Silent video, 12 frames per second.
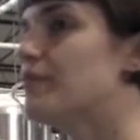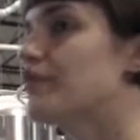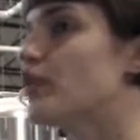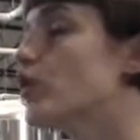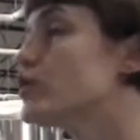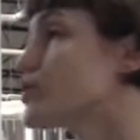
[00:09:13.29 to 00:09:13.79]

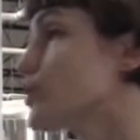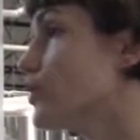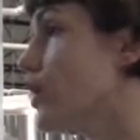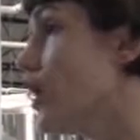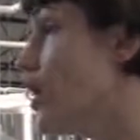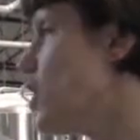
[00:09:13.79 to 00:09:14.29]
those
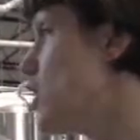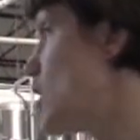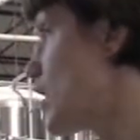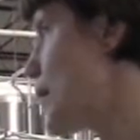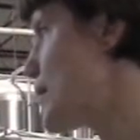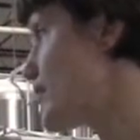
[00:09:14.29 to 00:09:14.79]
are
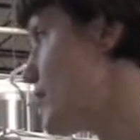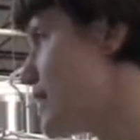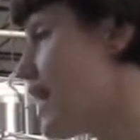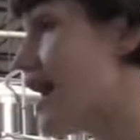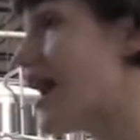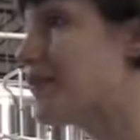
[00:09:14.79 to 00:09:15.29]
all coming from
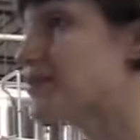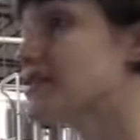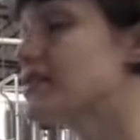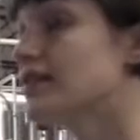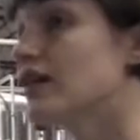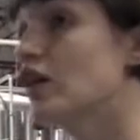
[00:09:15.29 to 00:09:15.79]
the hops.
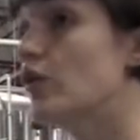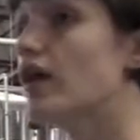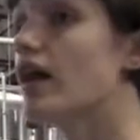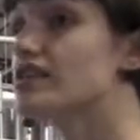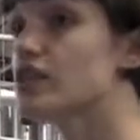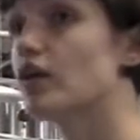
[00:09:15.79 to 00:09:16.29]

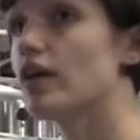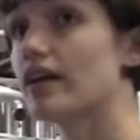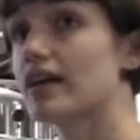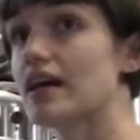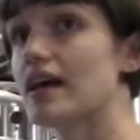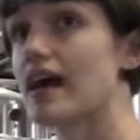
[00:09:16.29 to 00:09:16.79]
We also are
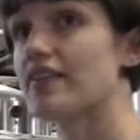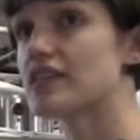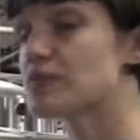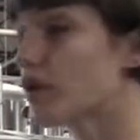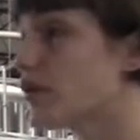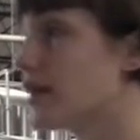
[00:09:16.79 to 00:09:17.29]
at
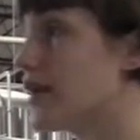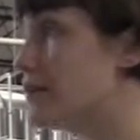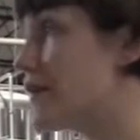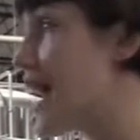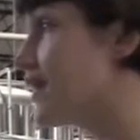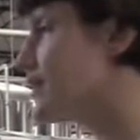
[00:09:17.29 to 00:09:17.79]
this point, we're
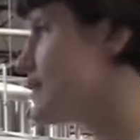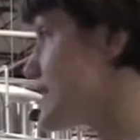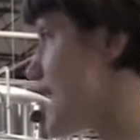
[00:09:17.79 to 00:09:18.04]
gonna balance